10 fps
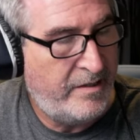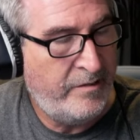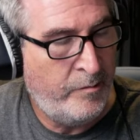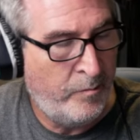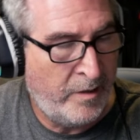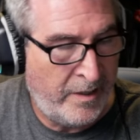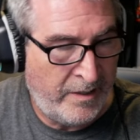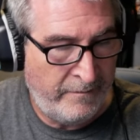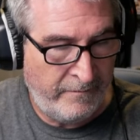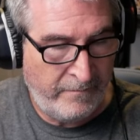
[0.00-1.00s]

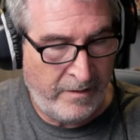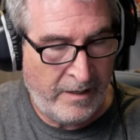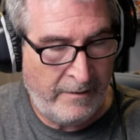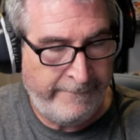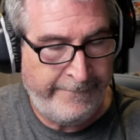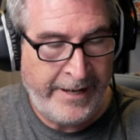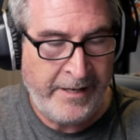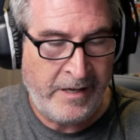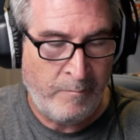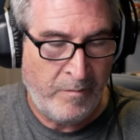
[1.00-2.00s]
to fade
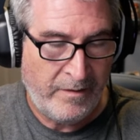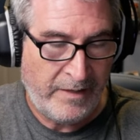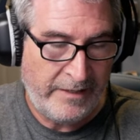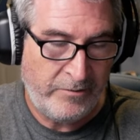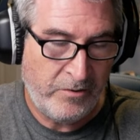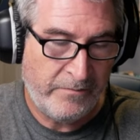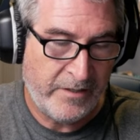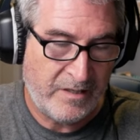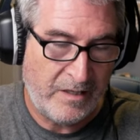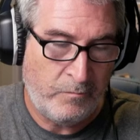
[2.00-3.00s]
him. I don't know if the
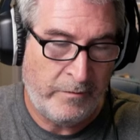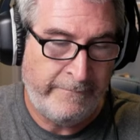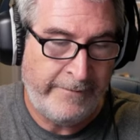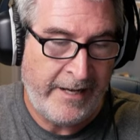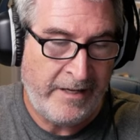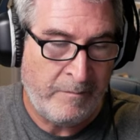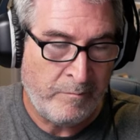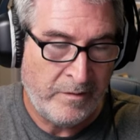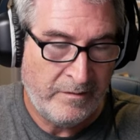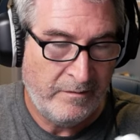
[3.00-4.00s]
sun would fade him,
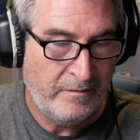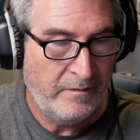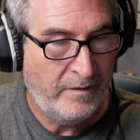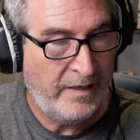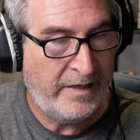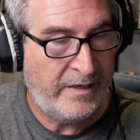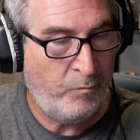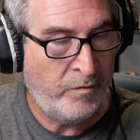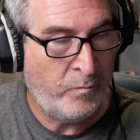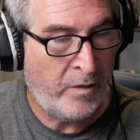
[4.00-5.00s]
and I
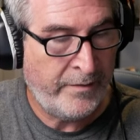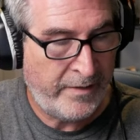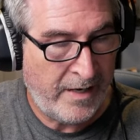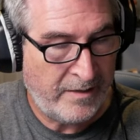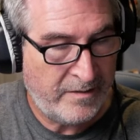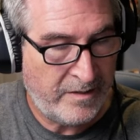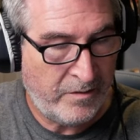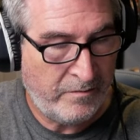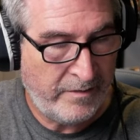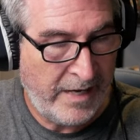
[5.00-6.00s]
wouldn't want that.
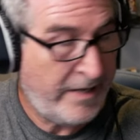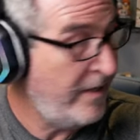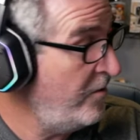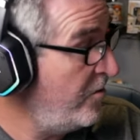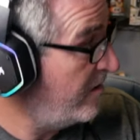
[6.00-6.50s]
So yeah, he just